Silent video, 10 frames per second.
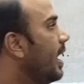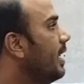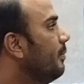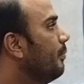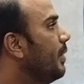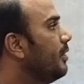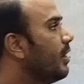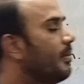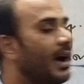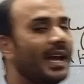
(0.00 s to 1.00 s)
and main
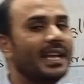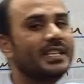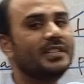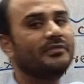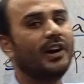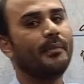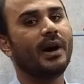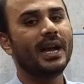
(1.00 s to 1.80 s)
verb ing form.